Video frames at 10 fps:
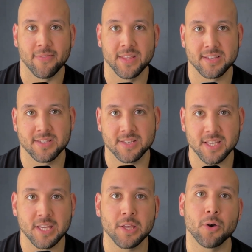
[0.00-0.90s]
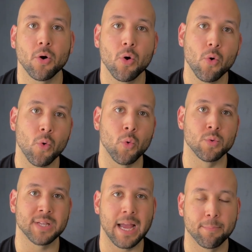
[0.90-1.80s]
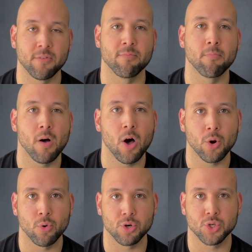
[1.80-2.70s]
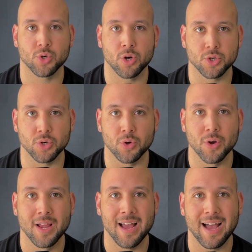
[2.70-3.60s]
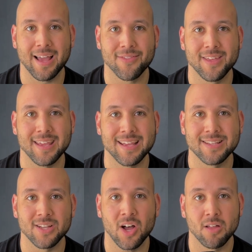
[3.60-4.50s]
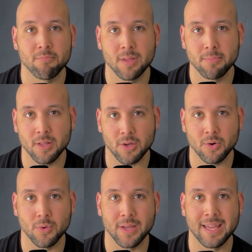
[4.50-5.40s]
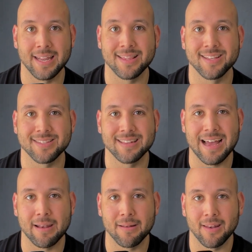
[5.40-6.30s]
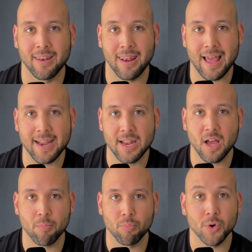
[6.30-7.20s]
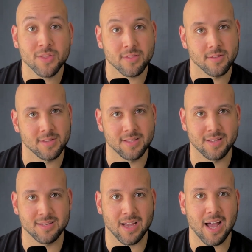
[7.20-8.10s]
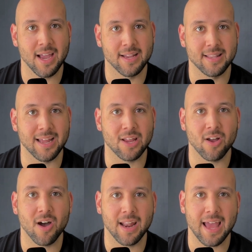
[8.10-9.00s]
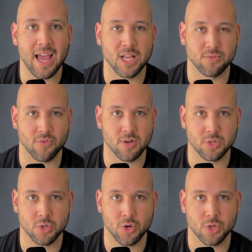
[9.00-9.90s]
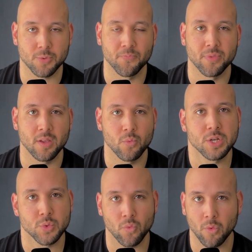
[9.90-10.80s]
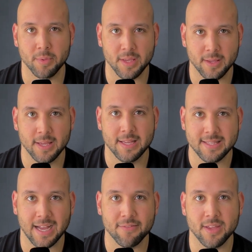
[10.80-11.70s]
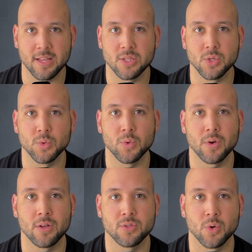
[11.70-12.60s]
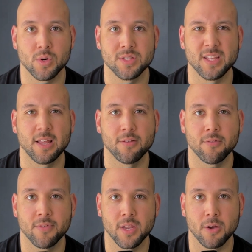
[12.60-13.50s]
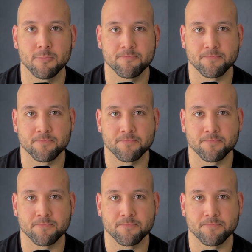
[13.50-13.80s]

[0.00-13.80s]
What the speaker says: This CEO type of model or structure, I think, is unbiblical, and it does not line up with the design that God has for his church, which we will be diving into towards the end of the video.